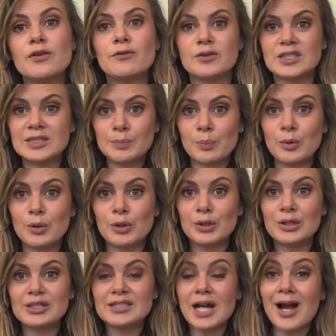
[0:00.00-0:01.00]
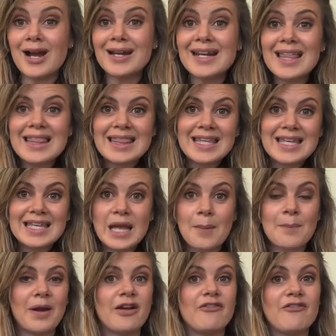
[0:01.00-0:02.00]
for sports. I'm gonna link
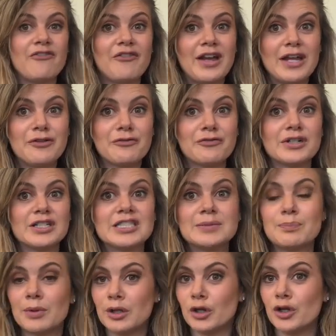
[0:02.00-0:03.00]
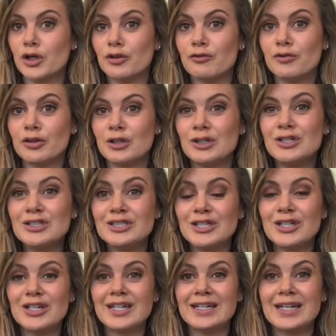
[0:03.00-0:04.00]
my favorites below for you so
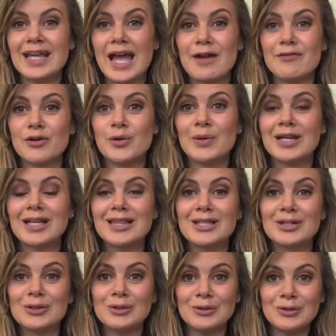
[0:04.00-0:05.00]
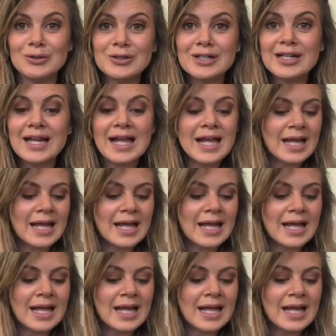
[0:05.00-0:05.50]
you can have a quick little look.